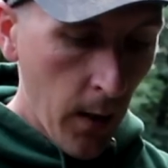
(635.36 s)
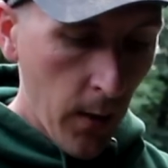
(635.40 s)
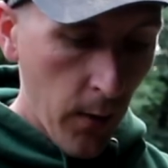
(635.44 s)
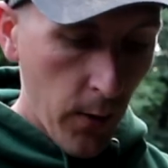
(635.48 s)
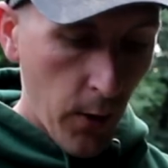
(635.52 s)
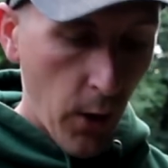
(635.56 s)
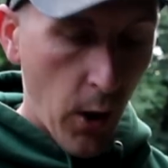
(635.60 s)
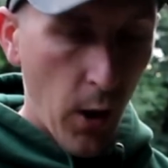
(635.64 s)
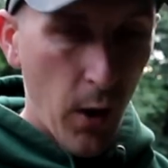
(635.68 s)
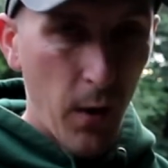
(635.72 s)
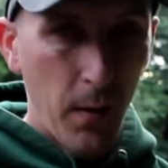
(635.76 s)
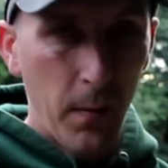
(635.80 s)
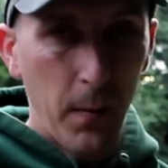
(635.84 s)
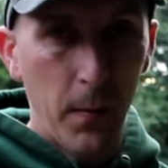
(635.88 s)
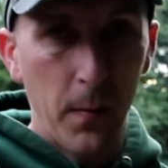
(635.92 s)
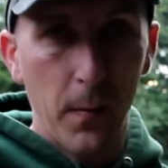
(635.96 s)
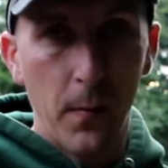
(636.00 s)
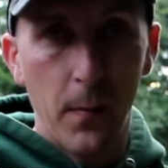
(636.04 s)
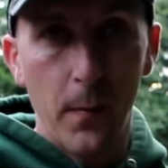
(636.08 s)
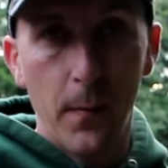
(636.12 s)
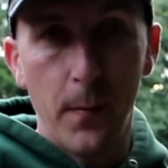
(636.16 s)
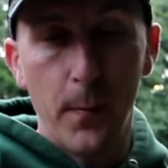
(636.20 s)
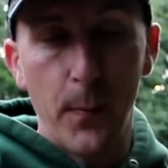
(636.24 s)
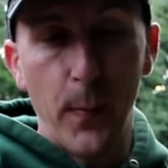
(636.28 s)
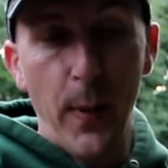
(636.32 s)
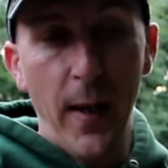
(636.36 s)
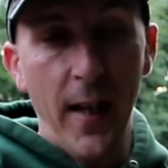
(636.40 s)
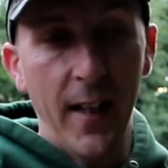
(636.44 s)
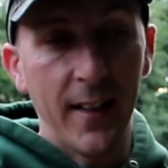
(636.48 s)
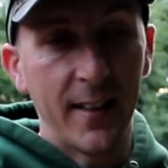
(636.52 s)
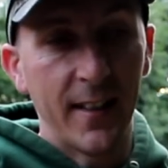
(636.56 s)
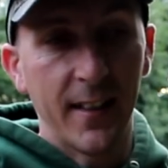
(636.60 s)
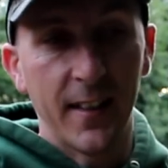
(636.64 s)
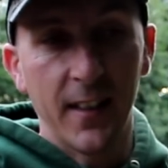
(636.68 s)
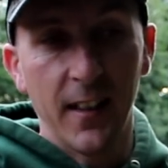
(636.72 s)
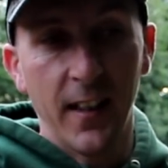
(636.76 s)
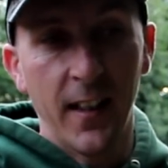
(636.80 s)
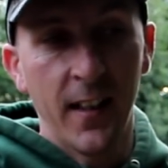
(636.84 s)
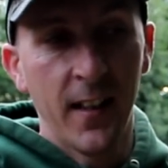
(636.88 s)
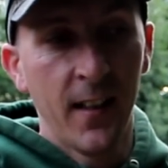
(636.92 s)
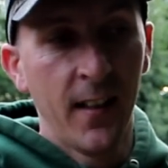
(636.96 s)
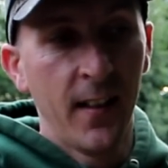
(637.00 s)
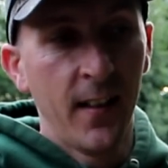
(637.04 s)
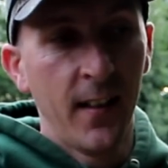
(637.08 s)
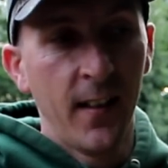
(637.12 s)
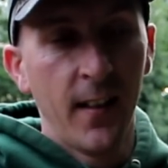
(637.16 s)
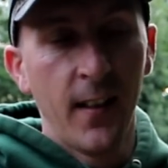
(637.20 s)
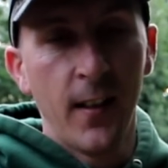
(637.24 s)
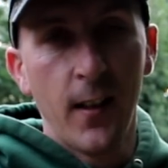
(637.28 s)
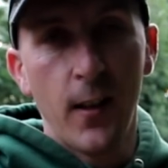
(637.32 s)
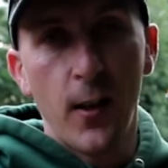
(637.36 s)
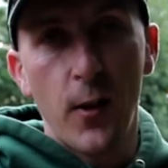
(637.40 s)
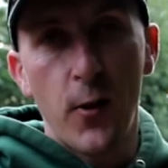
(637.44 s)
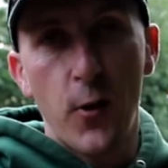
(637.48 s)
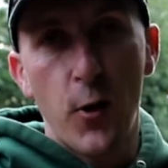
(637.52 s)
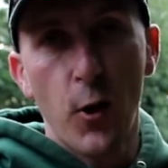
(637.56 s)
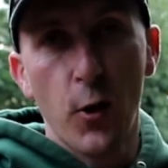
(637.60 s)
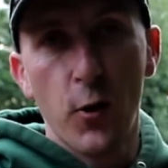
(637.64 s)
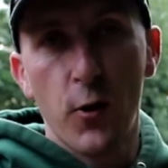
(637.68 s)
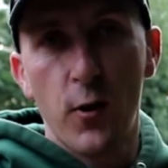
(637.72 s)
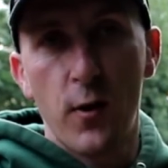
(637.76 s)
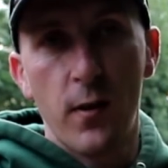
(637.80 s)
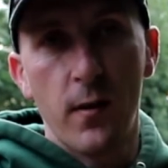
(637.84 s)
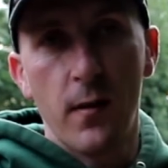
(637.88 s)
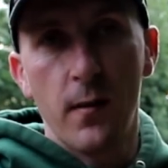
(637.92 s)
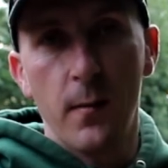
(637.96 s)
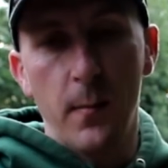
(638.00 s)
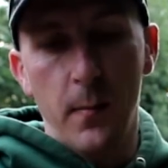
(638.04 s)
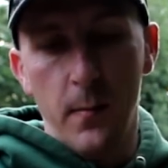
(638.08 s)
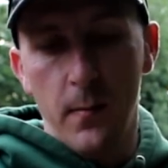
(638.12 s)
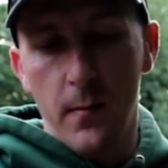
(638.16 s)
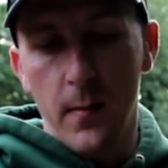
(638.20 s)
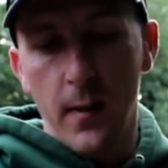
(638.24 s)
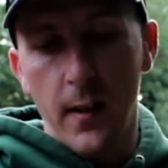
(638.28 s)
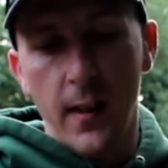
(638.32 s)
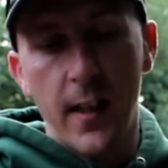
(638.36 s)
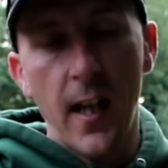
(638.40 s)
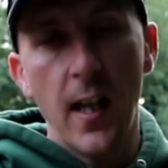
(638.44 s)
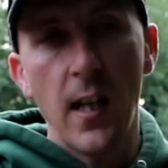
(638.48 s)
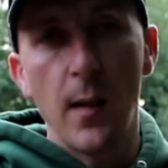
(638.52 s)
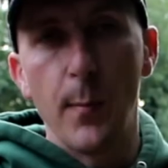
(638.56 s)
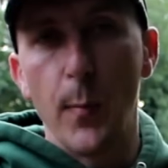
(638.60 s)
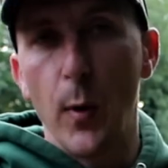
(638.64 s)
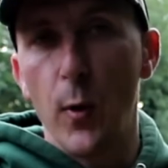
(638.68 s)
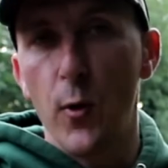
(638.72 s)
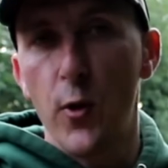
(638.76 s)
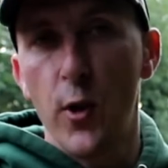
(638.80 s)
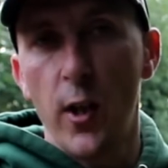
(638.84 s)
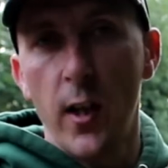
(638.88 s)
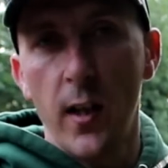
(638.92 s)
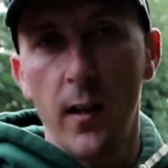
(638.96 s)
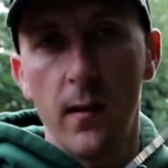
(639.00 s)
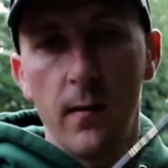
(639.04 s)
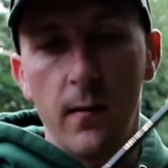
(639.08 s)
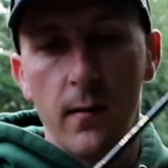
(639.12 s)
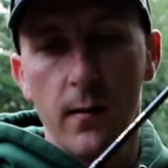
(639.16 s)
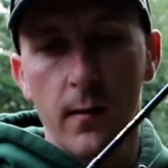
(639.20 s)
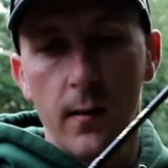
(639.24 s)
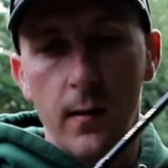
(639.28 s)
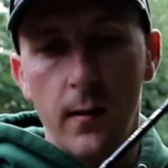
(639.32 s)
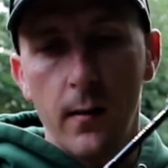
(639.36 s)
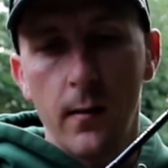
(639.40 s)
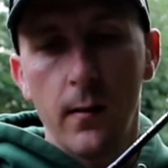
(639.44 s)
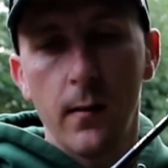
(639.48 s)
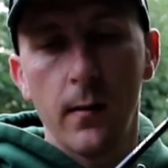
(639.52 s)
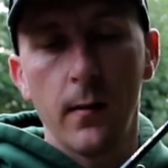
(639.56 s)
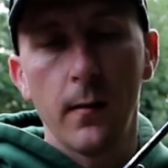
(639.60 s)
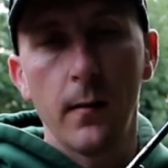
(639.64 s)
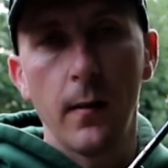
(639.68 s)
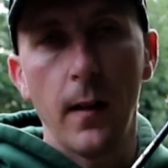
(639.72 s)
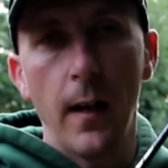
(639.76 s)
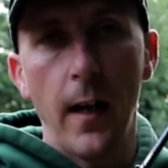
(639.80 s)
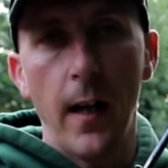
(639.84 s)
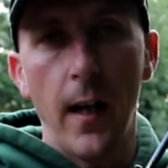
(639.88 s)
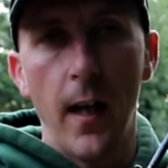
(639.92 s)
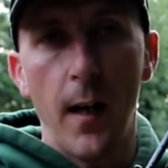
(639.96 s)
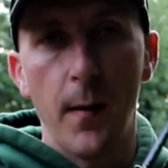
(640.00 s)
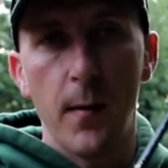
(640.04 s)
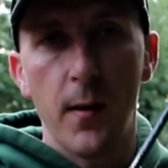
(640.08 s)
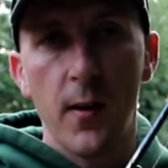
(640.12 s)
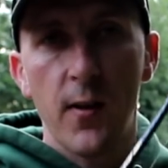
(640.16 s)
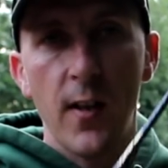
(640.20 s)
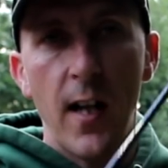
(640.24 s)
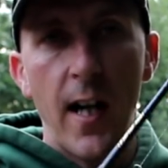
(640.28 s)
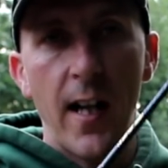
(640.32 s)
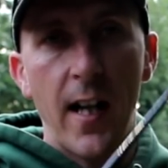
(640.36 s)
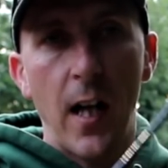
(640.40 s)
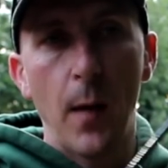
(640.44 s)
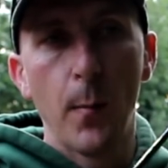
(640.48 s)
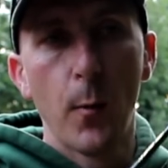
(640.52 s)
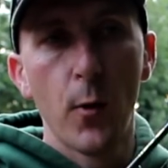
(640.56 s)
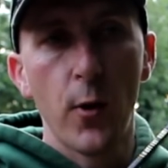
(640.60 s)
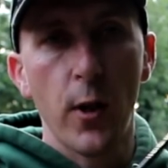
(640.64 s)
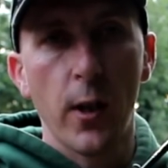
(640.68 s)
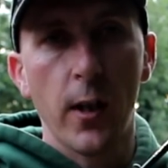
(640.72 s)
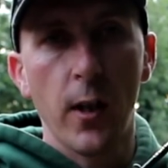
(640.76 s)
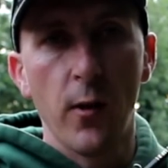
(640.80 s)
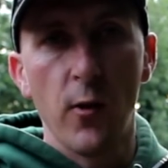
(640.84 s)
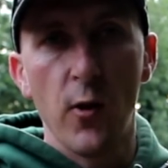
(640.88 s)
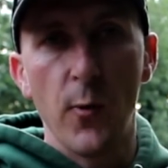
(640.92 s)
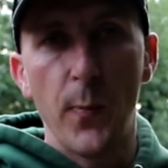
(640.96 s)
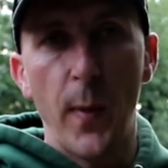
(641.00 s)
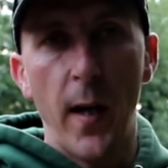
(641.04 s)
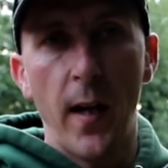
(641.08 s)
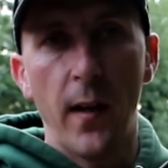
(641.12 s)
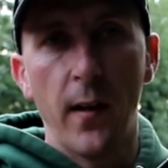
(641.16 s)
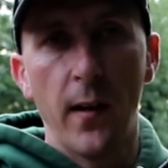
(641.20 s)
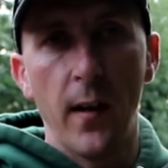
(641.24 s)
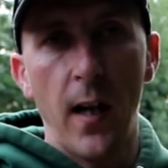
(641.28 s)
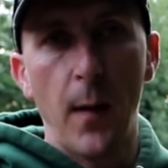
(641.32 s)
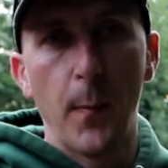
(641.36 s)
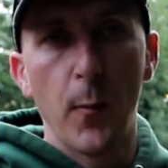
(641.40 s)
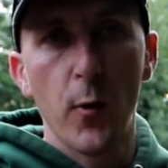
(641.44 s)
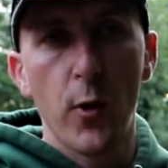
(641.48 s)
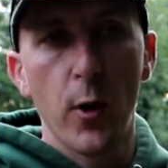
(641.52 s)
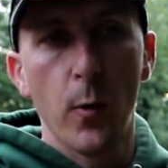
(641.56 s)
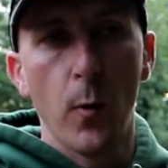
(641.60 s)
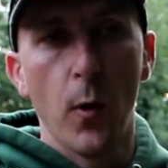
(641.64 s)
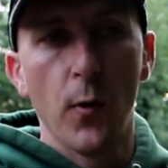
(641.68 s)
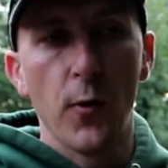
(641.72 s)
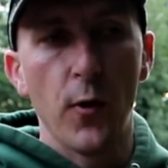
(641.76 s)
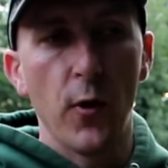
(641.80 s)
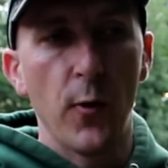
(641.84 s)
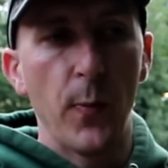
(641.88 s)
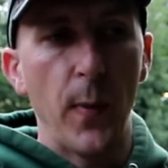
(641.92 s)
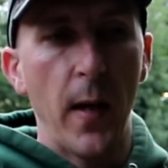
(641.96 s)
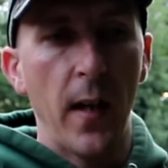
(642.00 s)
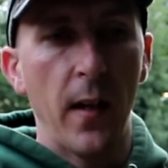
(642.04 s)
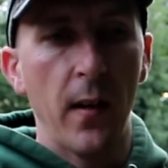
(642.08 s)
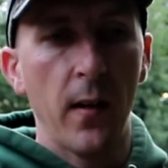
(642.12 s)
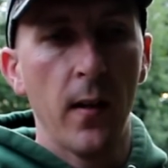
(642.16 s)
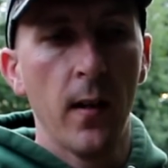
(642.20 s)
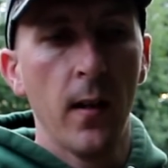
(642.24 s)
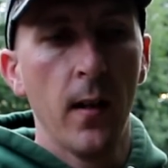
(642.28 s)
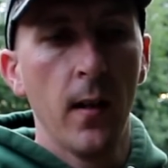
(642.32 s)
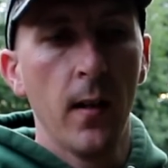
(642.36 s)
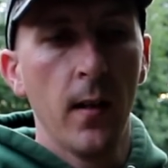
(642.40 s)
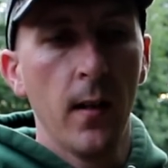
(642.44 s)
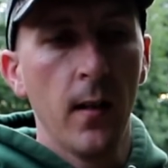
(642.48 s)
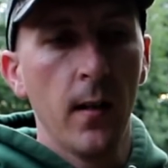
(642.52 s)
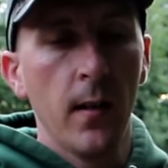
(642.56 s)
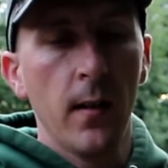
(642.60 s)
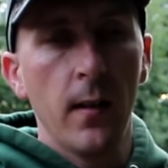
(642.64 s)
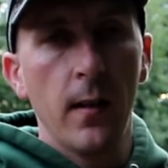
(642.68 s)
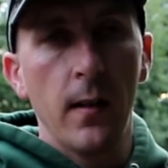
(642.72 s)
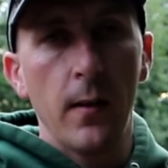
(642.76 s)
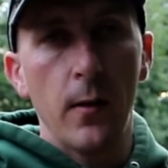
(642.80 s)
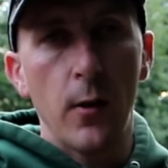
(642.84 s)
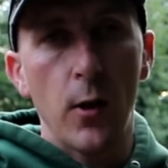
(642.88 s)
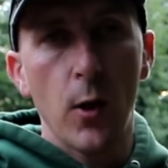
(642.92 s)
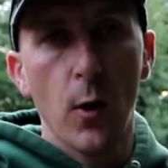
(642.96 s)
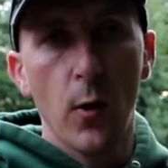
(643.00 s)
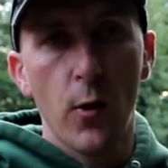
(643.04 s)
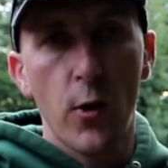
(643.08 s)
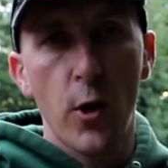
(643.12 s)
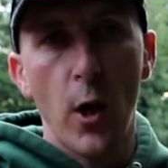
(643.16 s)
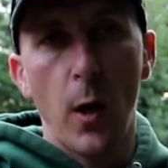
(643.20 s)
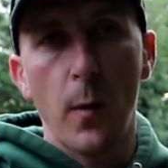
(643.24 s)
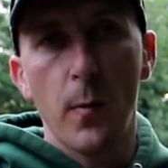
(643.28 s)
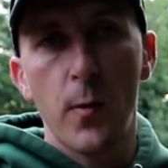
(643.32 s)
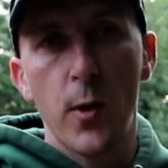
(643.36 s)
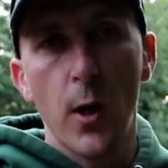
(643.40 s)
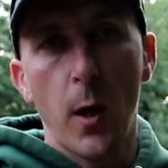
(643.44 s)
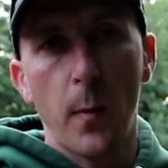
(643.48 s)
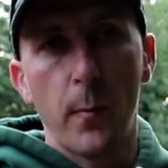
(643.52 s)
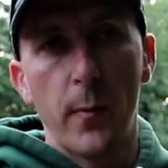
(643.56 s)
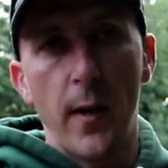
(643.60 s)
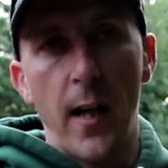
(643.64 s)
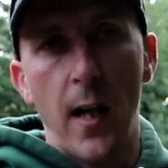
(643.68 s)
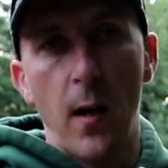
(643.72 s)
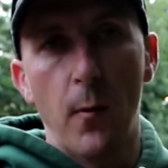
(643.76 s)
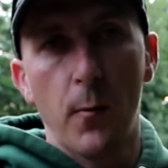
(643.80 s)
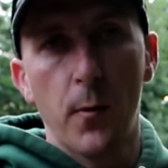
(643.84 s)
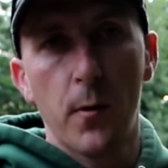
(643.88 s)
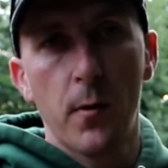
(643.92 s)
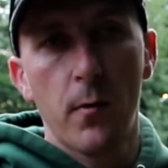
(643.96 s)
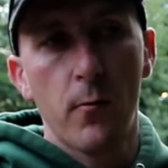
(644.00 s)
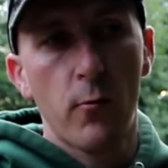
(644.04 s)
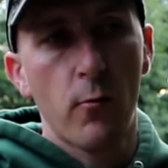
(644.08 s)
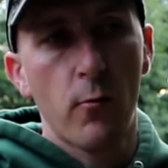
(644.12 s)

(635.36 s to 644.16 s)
So basically, just get your budget, decide how much you can spend, how much you want to spend, do a shop round,